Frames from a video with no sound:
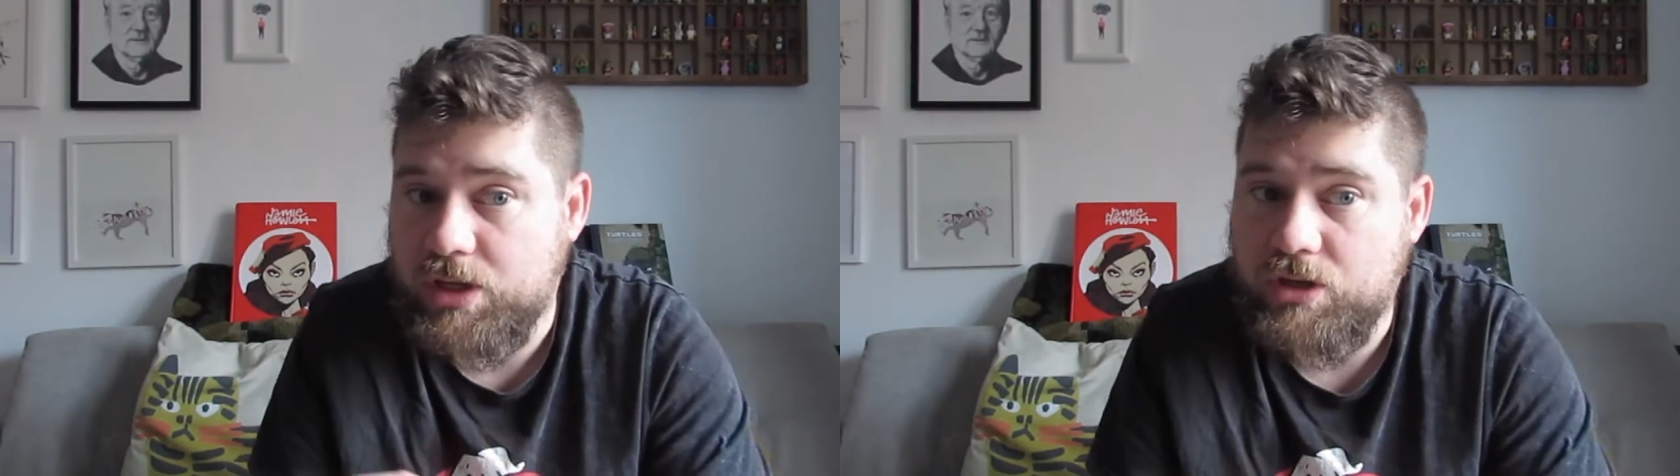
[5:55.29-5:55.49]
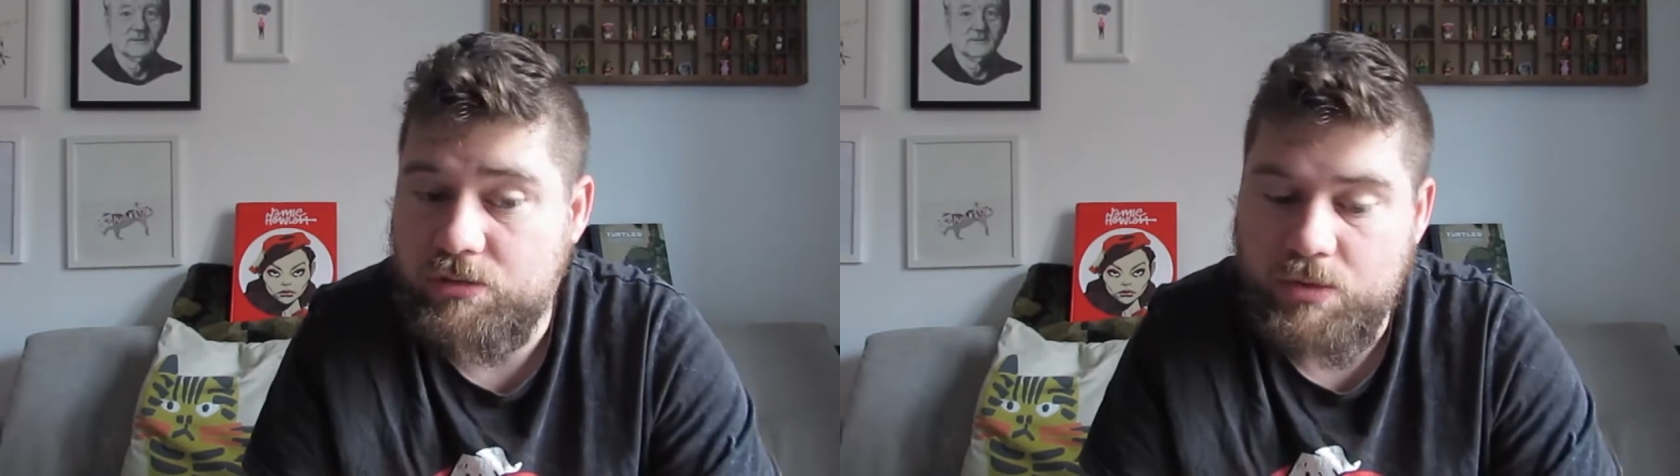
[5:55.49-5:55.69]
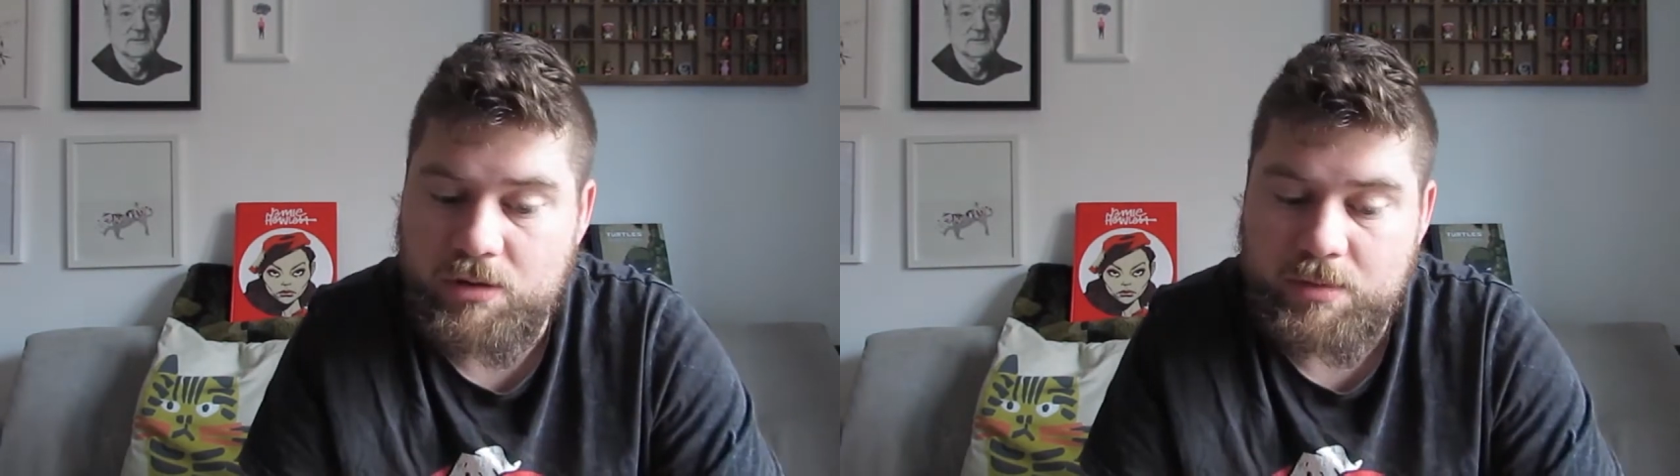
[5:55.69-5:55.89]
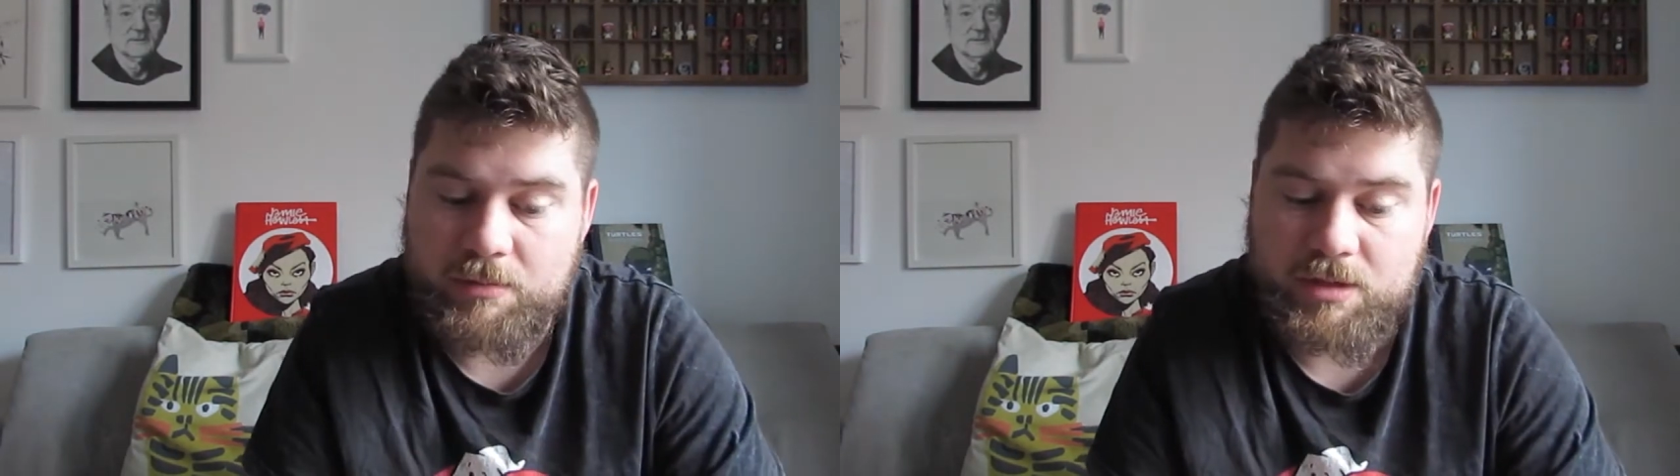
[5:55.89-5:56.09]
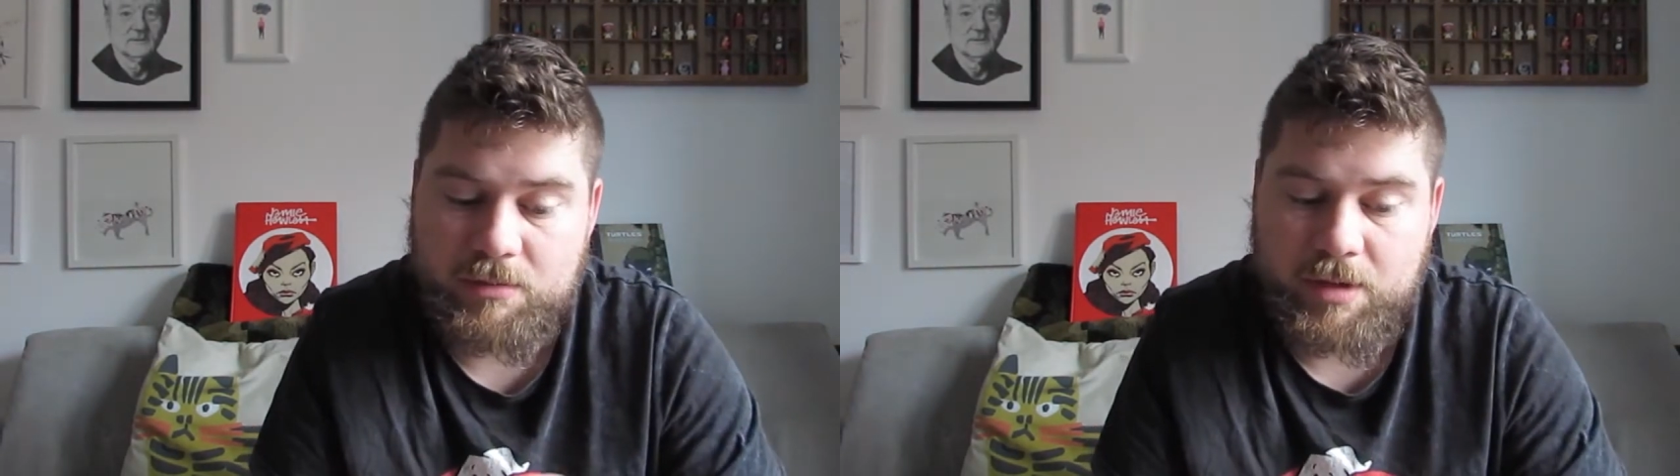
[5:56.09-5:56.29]
and you might be
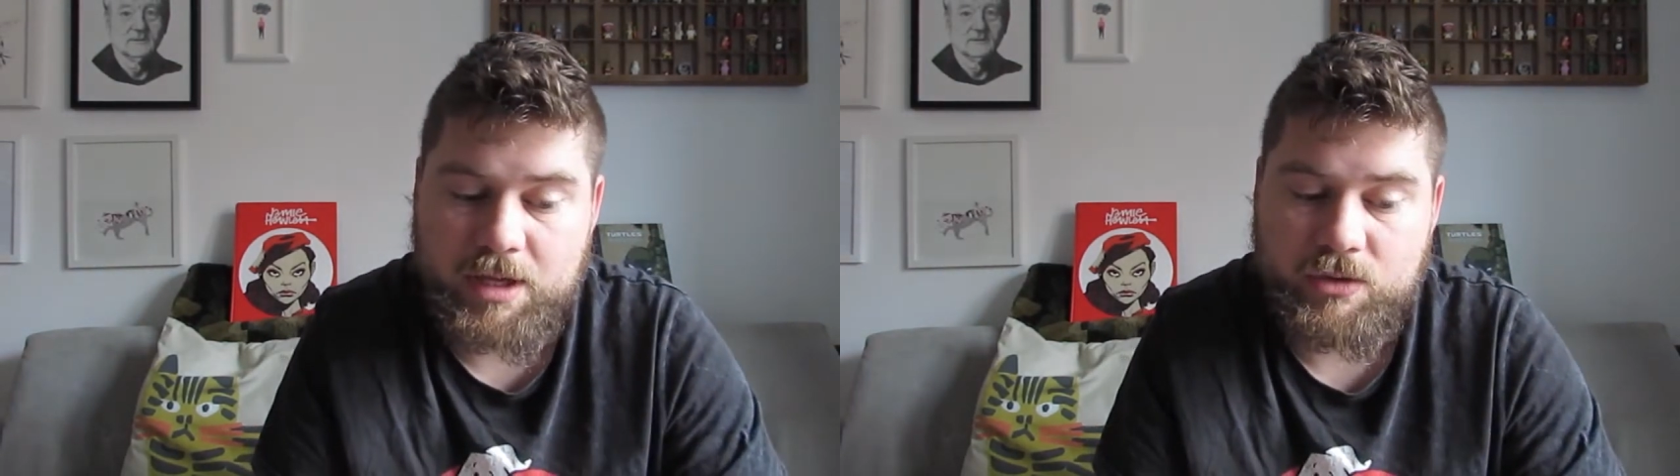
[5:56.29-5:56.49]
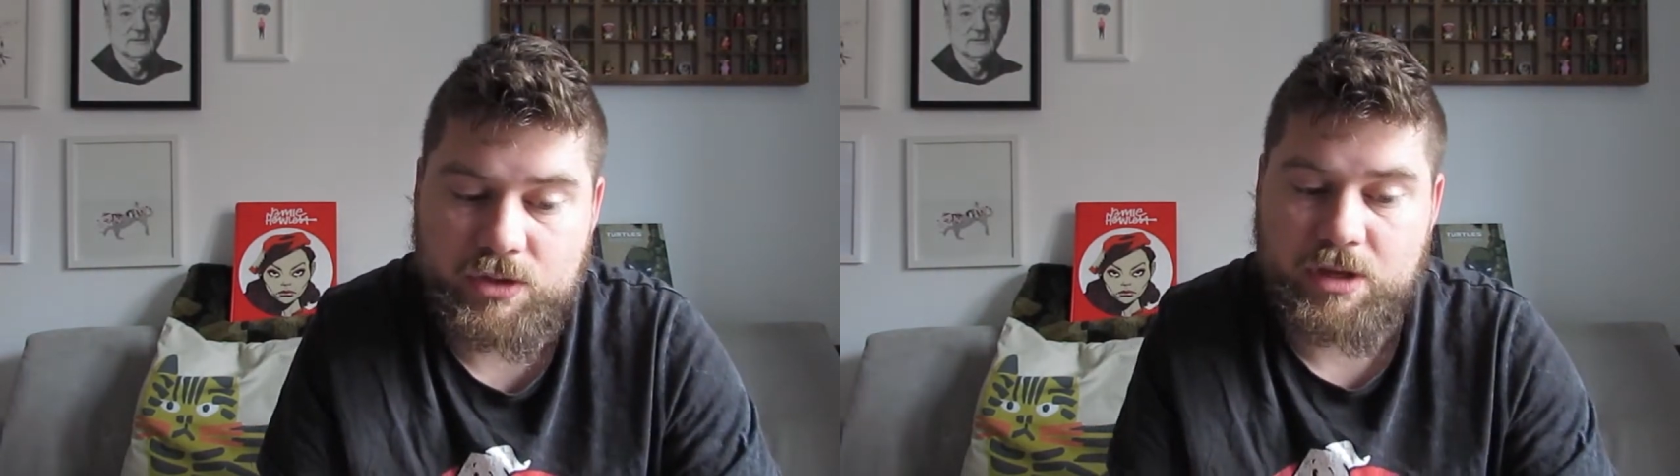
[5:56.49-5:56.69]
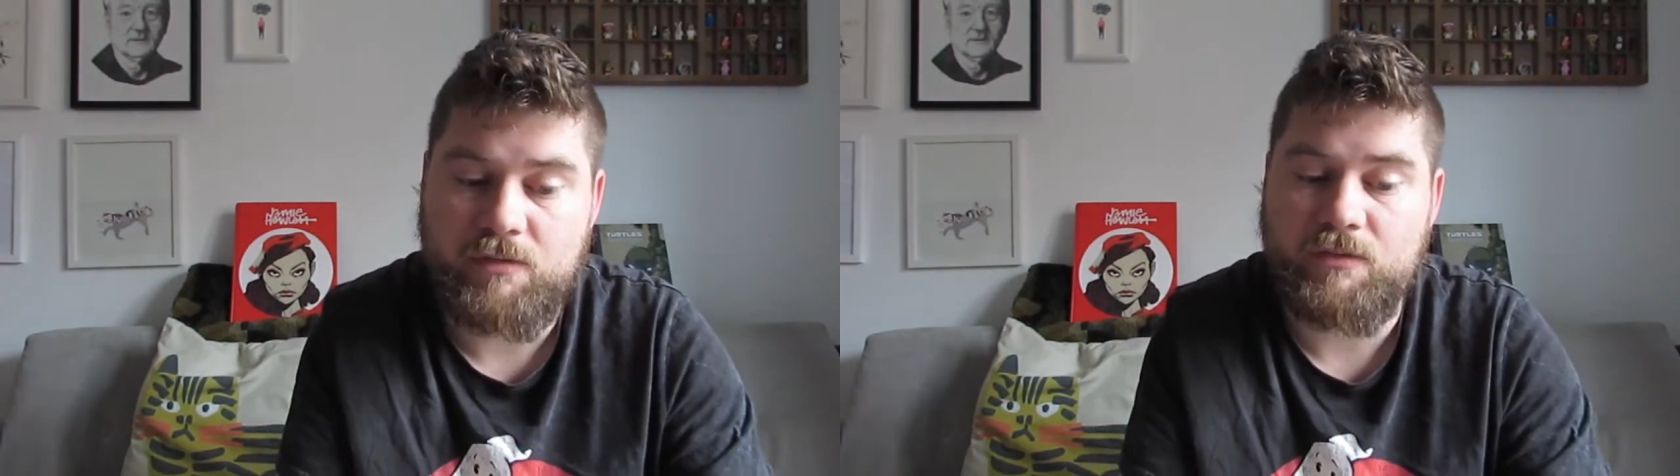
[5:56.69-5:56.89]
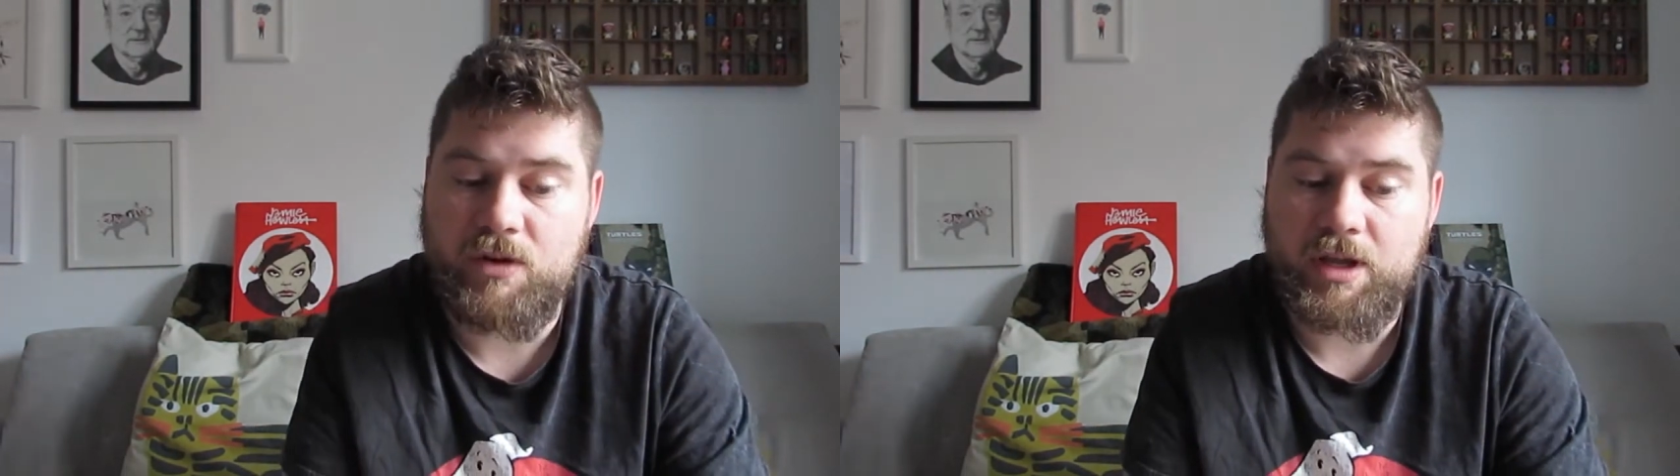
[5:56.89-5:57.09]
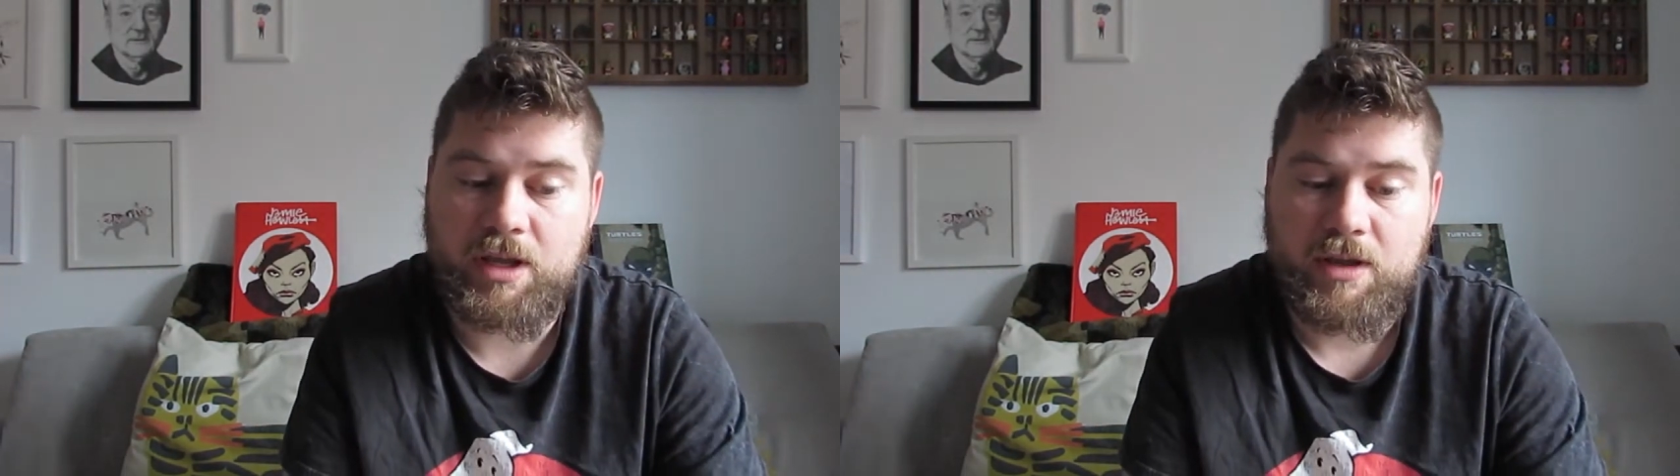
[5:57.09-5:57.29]
able to make yourself
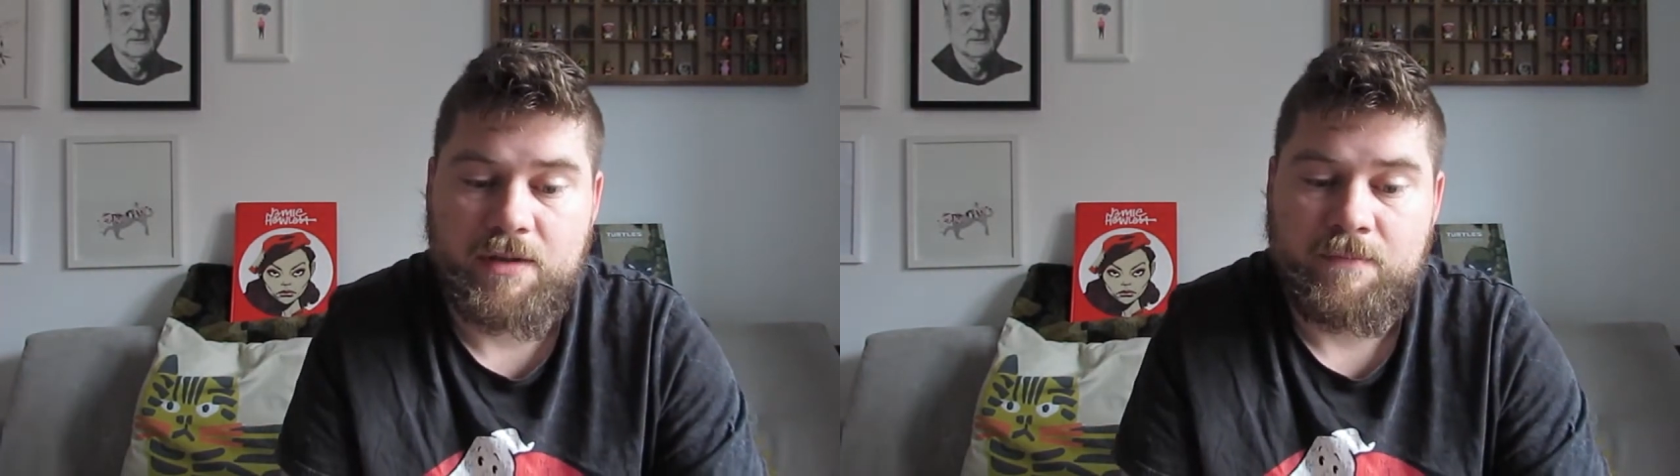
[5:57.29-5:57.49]
like